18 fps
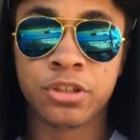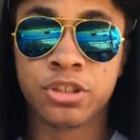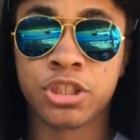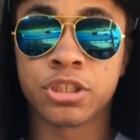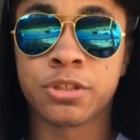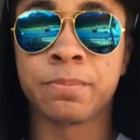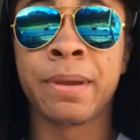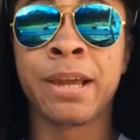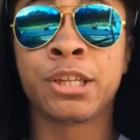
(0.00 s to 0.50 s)

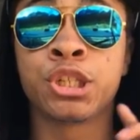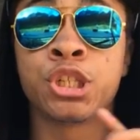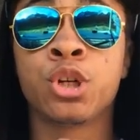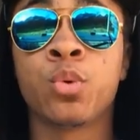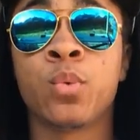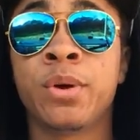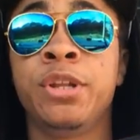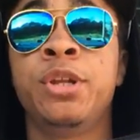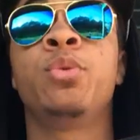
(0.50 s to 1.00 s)
Just make
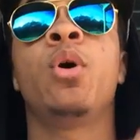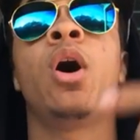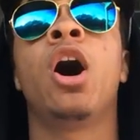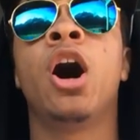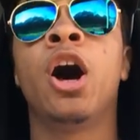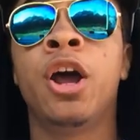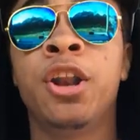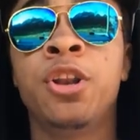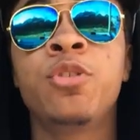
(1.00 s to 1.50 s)
sure when you
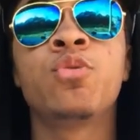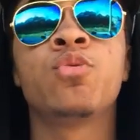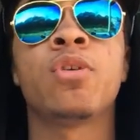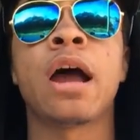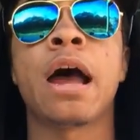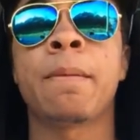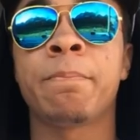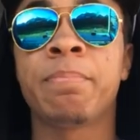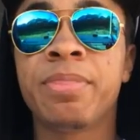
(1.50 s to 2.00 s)

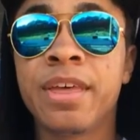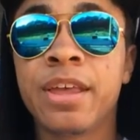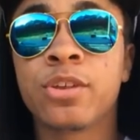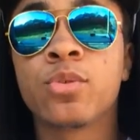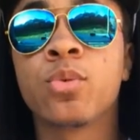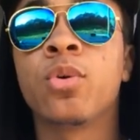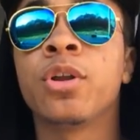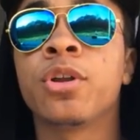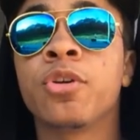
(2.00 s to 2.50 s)
unwrap
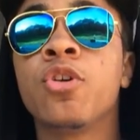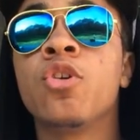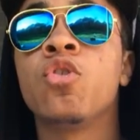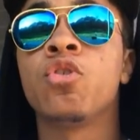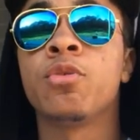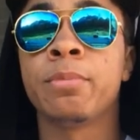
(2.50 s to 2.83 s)
this one,